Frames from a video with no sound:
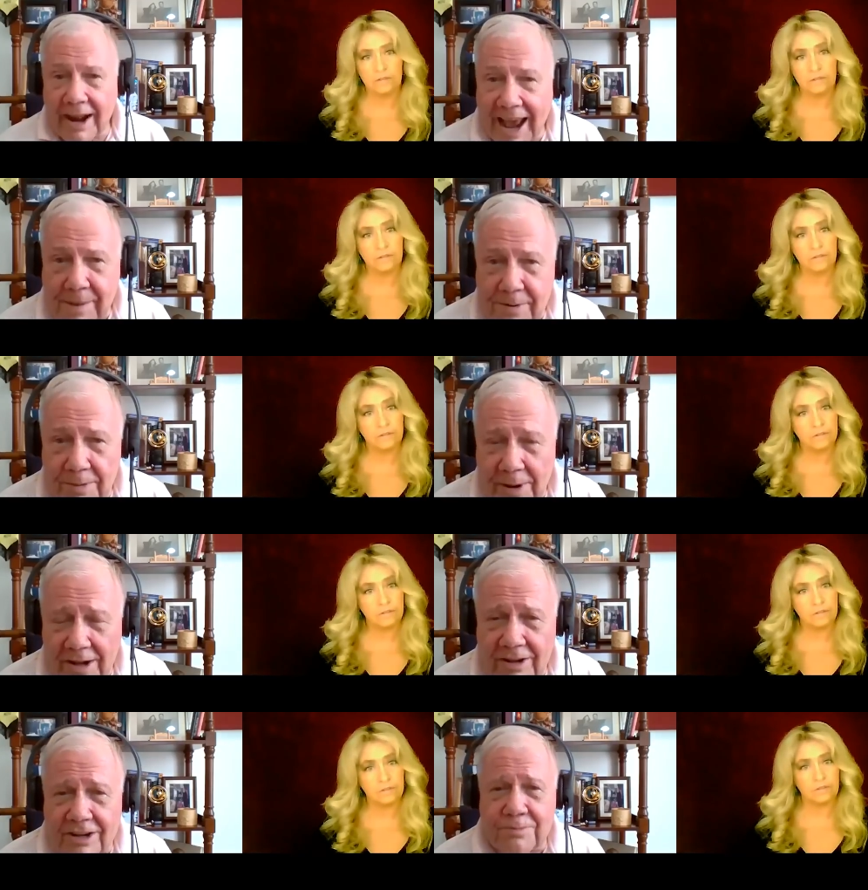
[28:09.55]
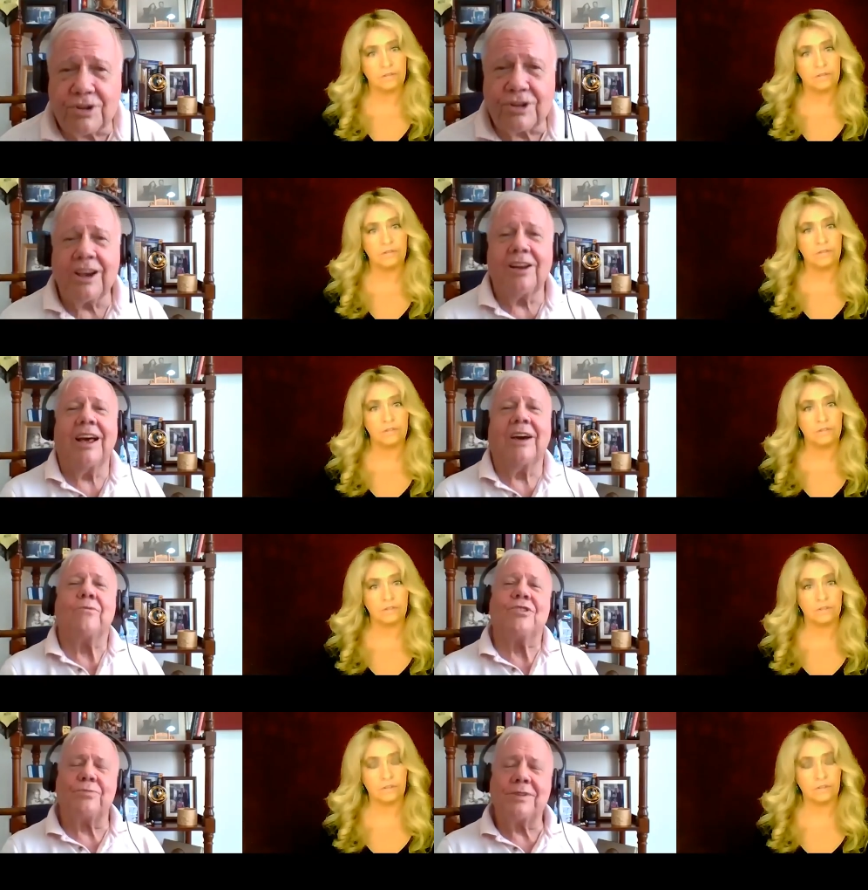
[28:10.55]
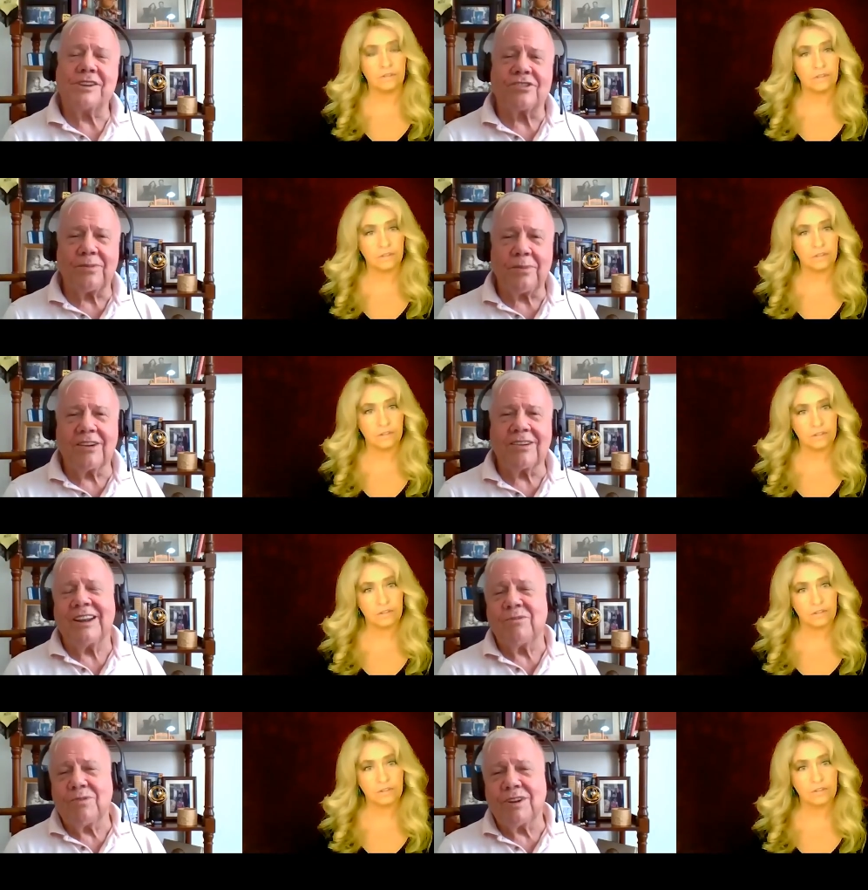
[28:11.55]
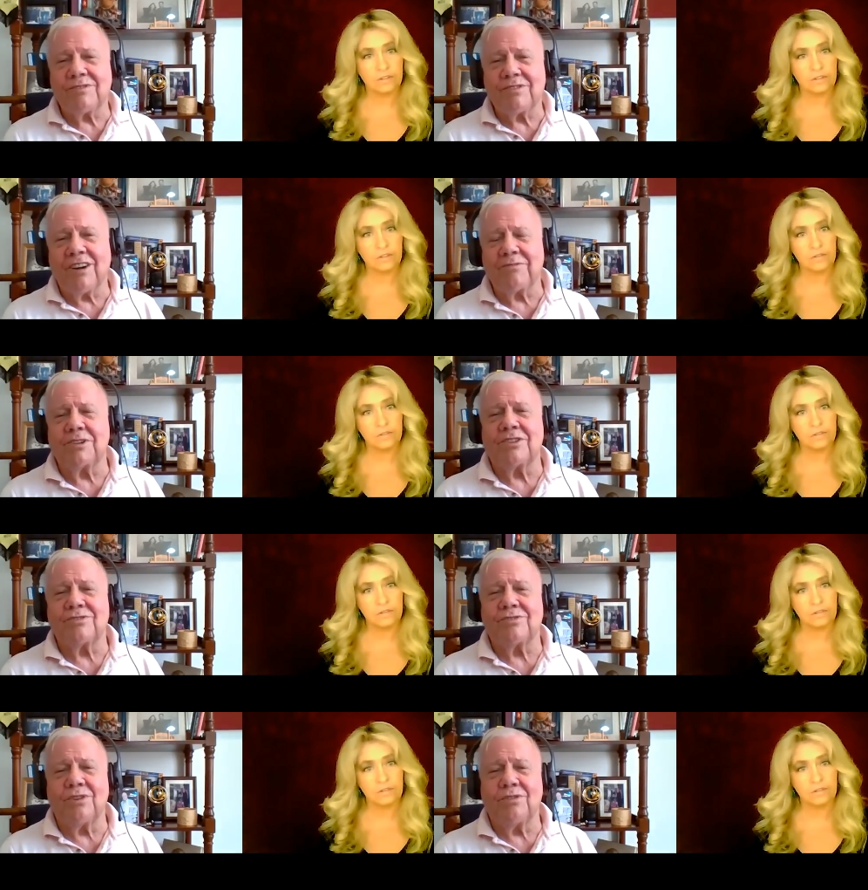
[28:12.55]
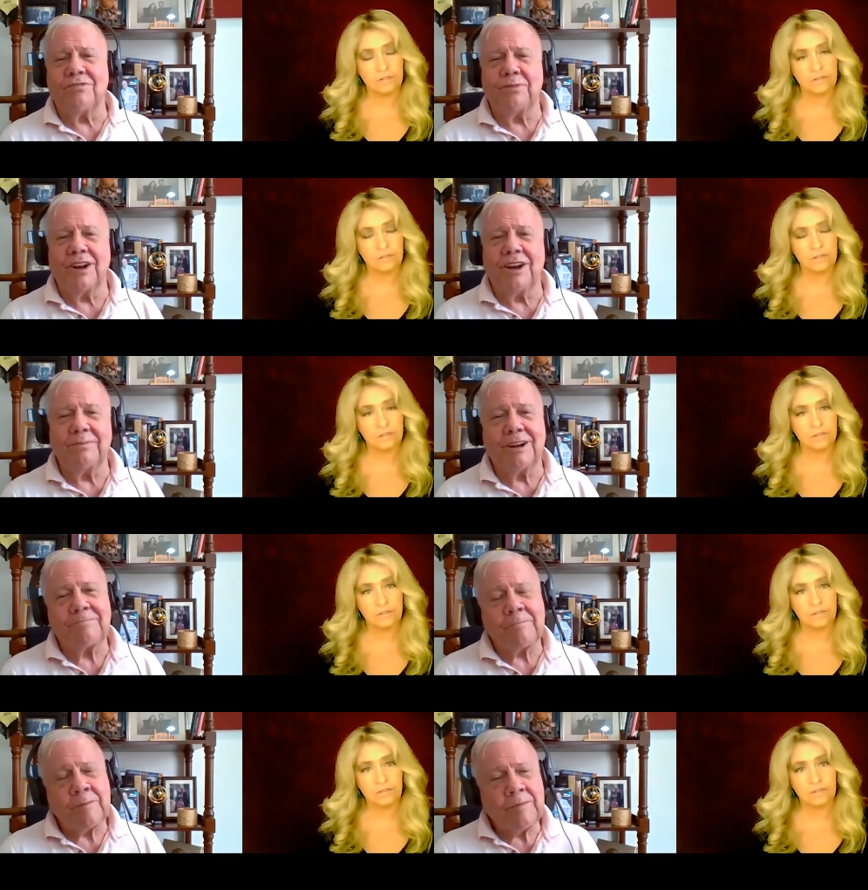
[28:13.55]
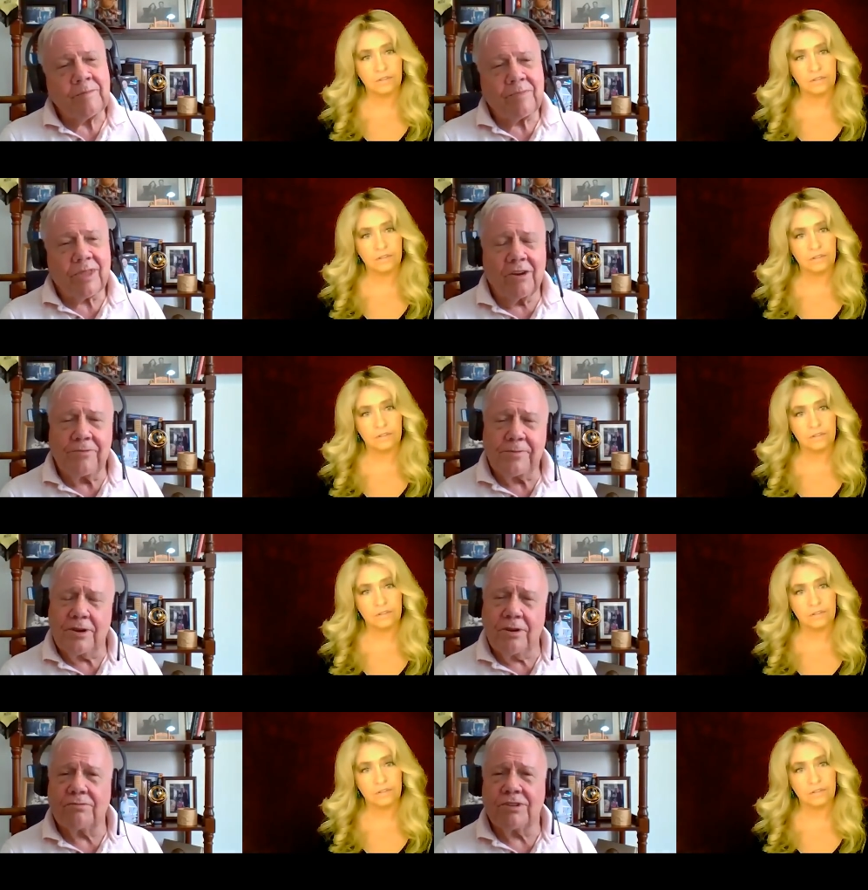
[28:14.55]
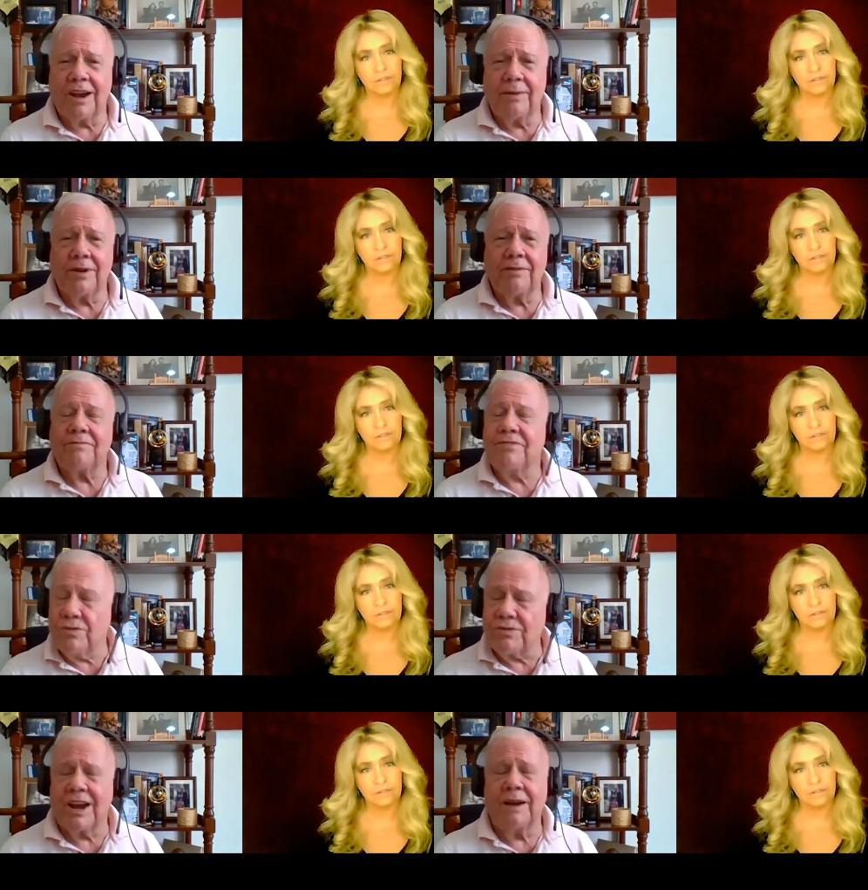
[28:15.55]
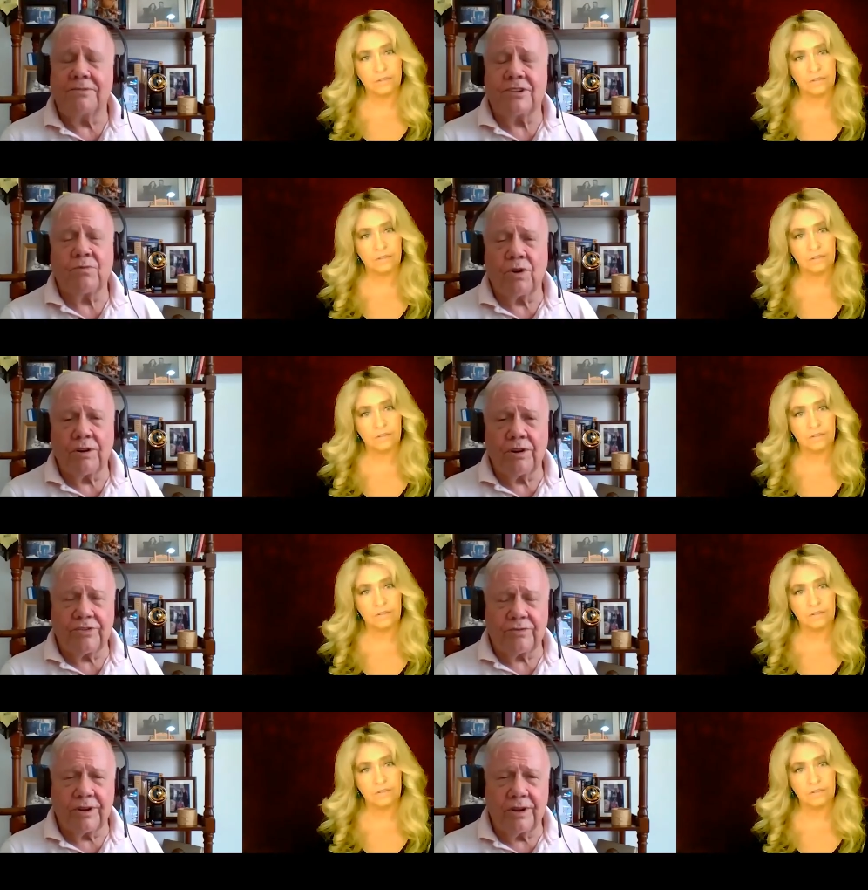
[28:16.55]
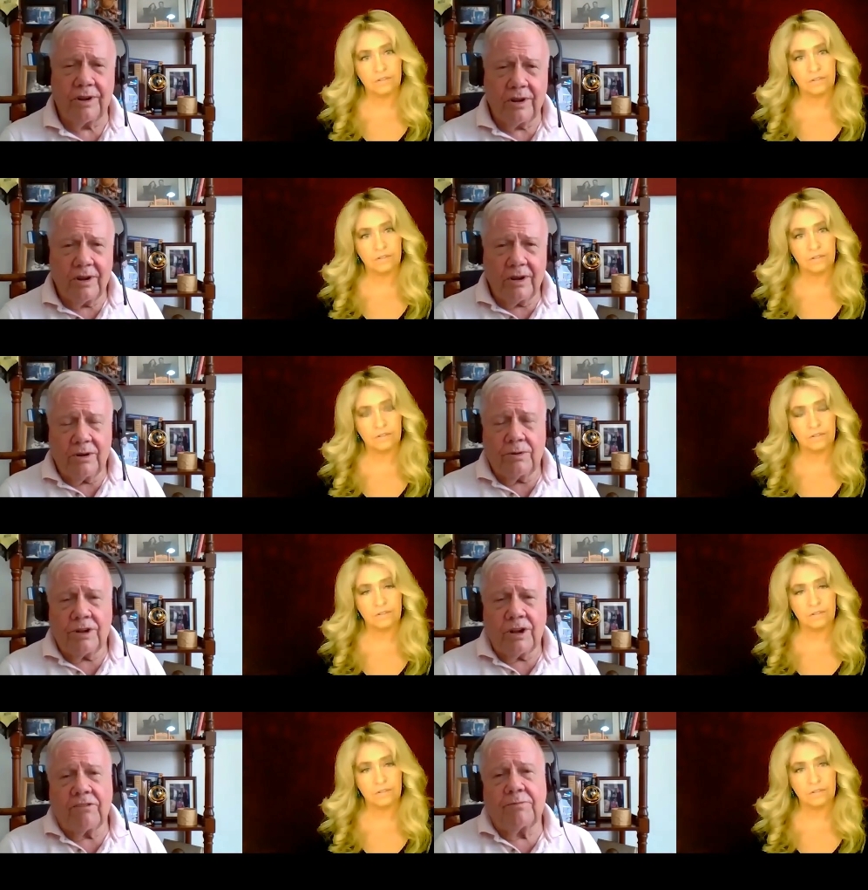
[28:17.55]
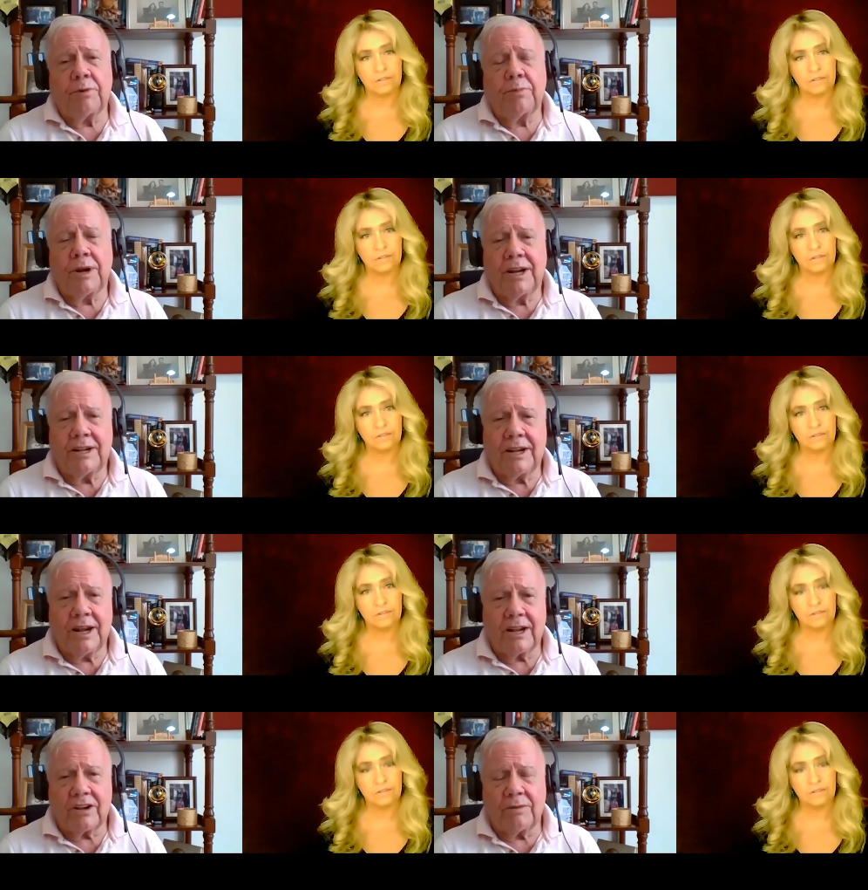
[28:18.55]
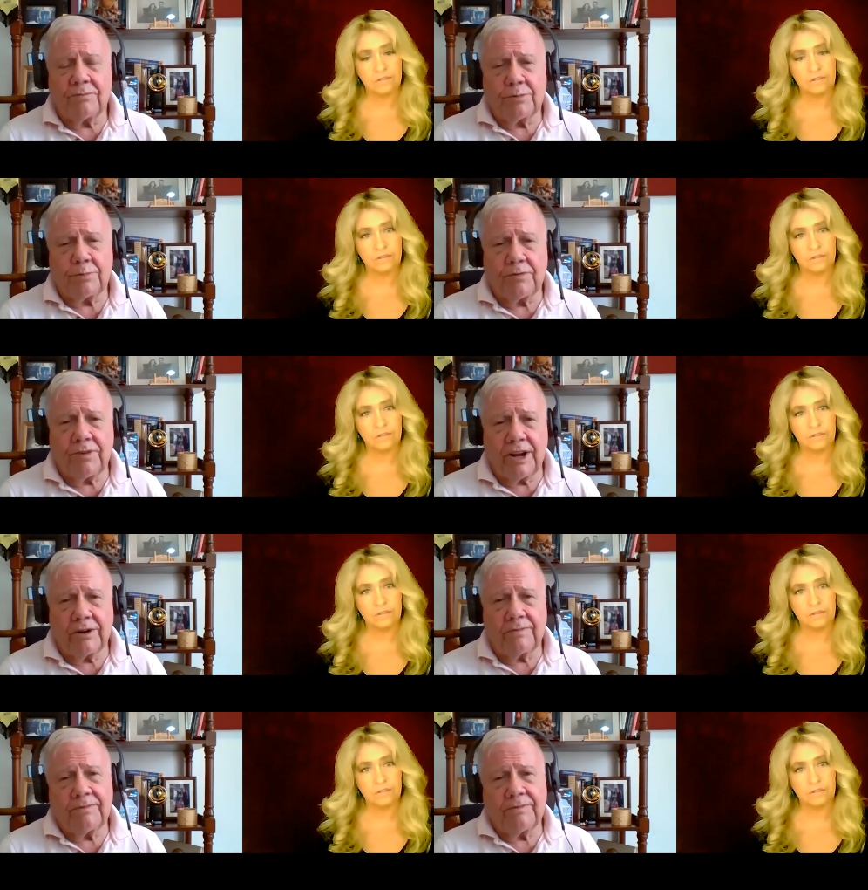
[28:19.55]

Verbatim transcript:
Speaker 1: happy about this, Michelle. I wish we could somehow get rid of government control of money, but there's been no time, few times in world history when government money did not come to prevail.